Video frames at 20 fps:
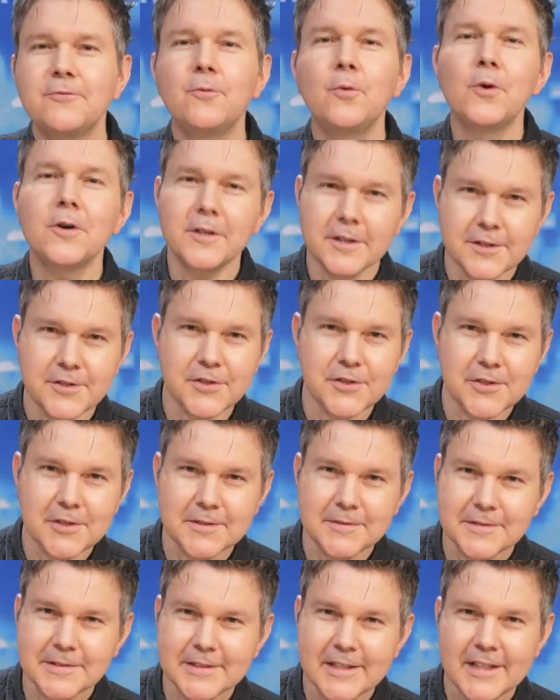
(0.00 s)
works.
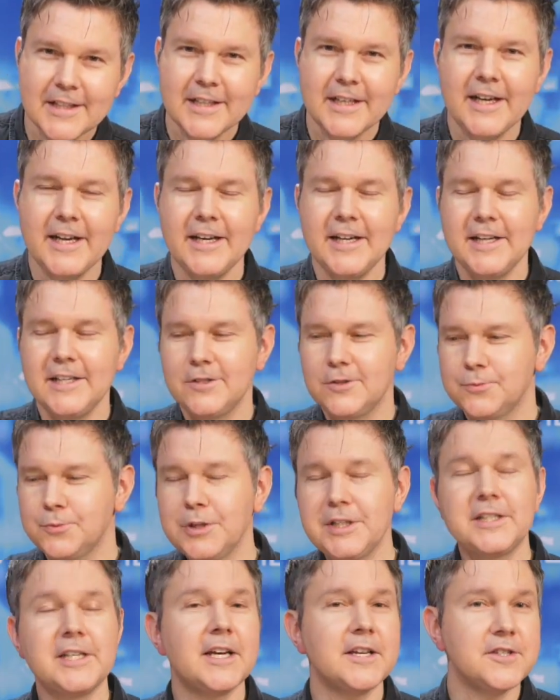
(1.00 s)
And we
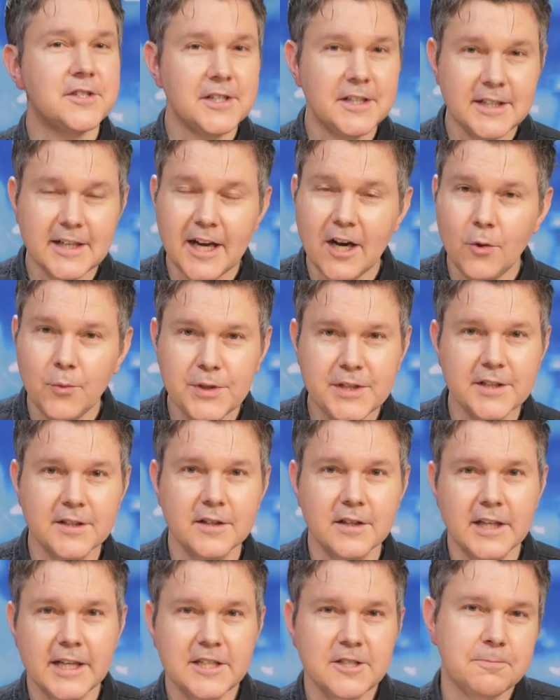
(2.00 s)
tested it out. We did a
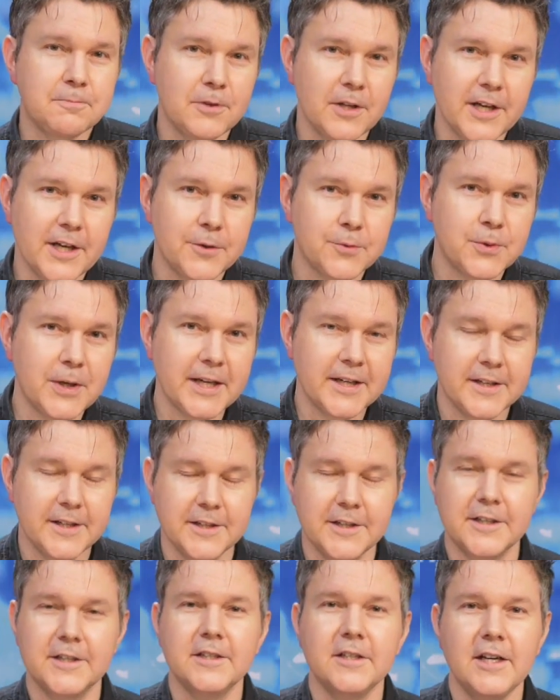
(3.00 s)
Let's Play right
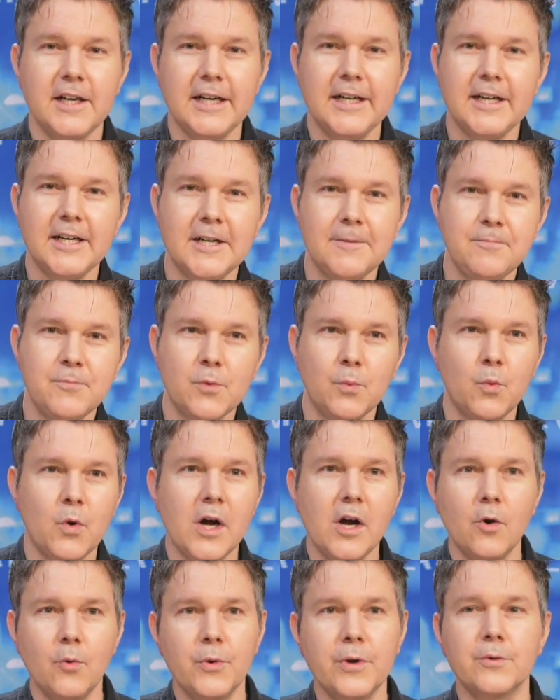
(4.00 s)
here
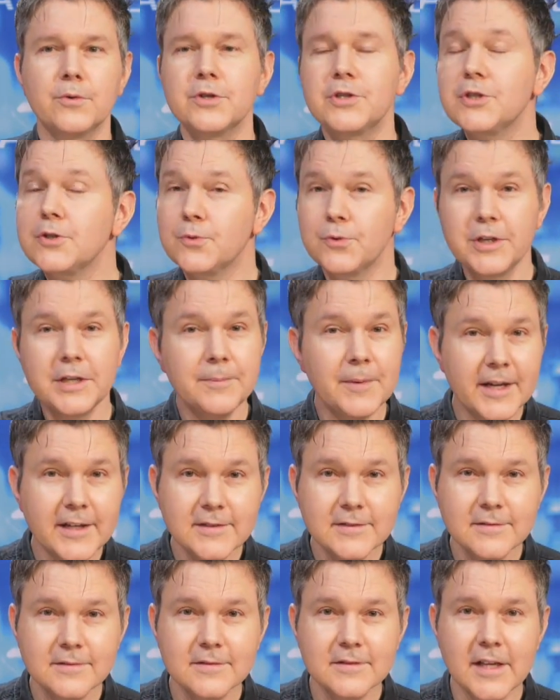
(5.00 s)
while we were streaming.
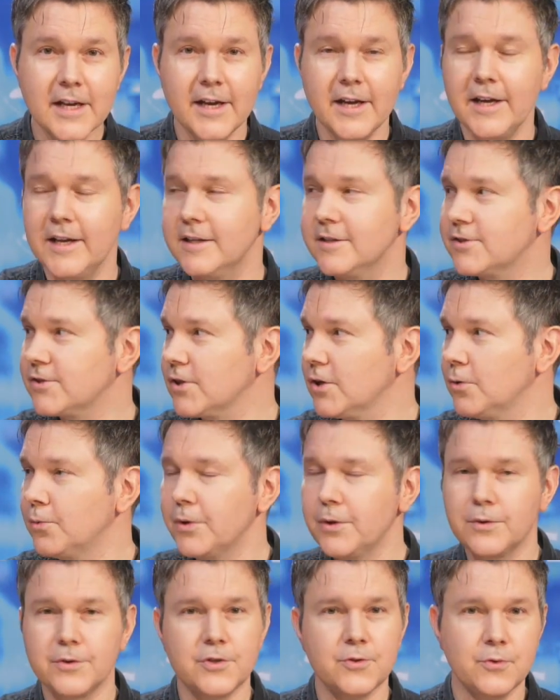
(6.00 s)
And so
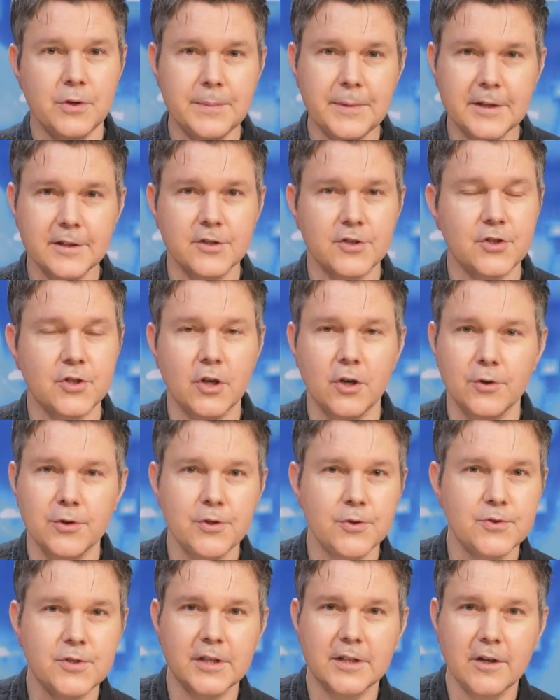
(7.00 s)
we were streaming the show
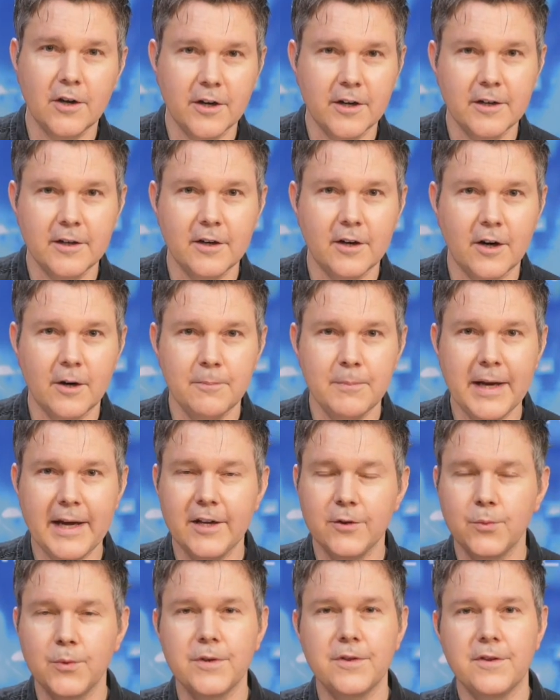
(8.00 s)
using our
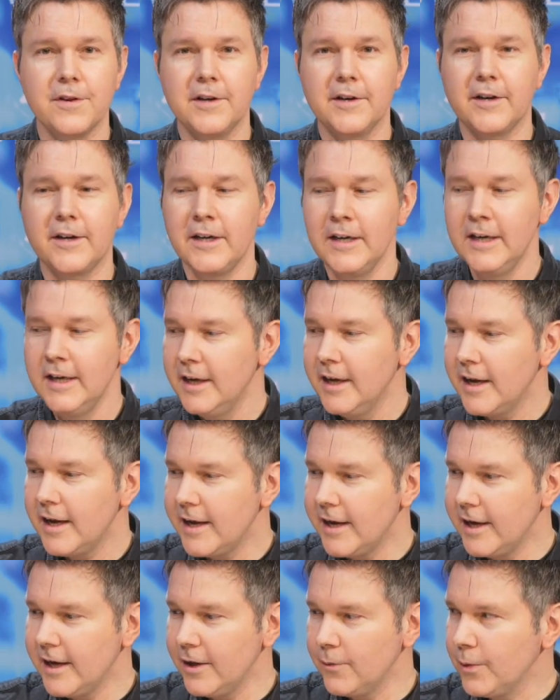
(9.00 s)
bandwidth here.
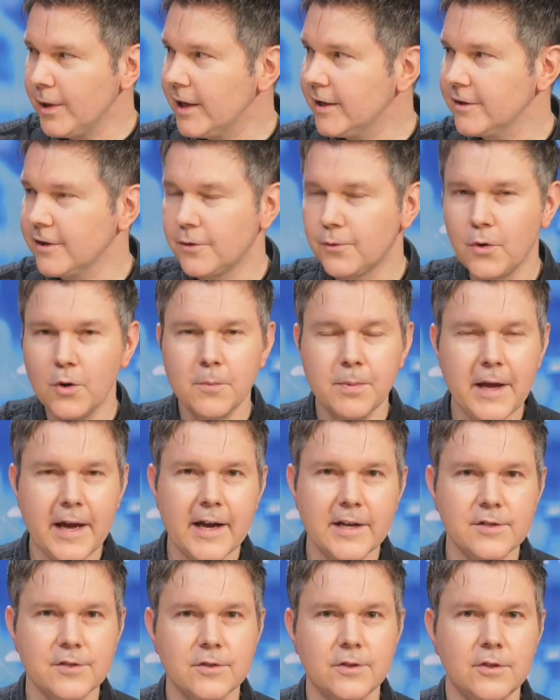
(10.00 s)
And we had the
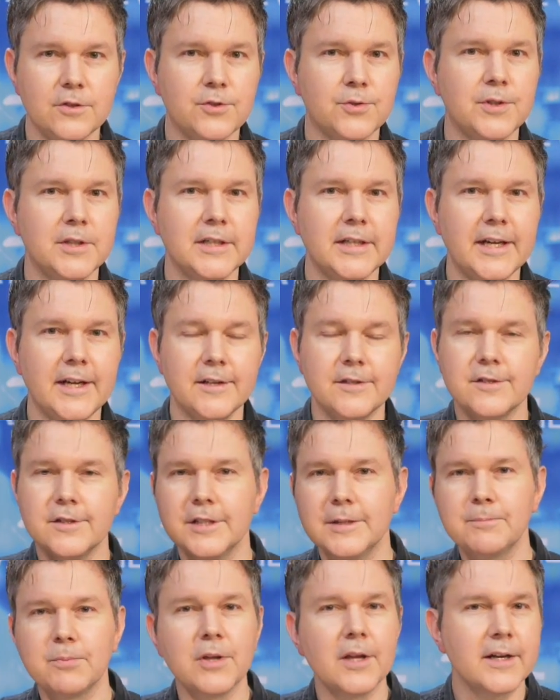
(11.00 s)
Chromecast Ultra
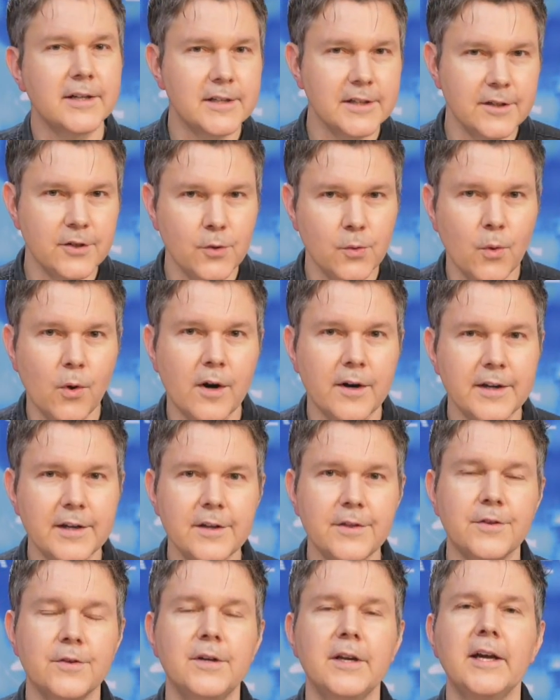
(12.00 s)
HD plugged into our
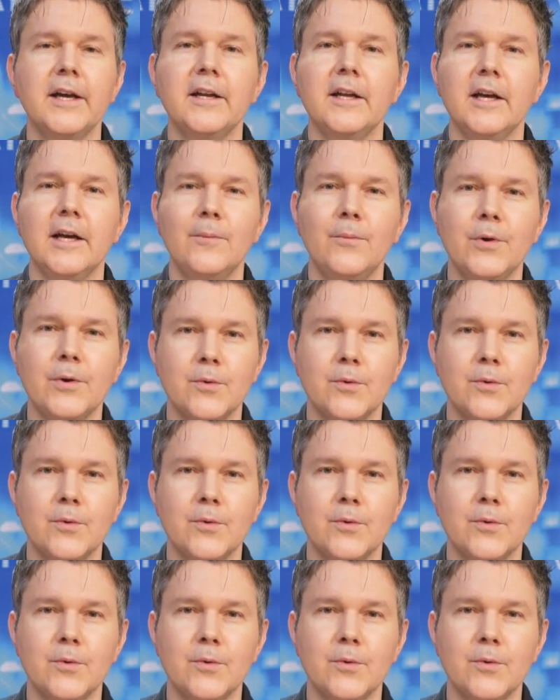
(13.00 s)
Ethernet, and we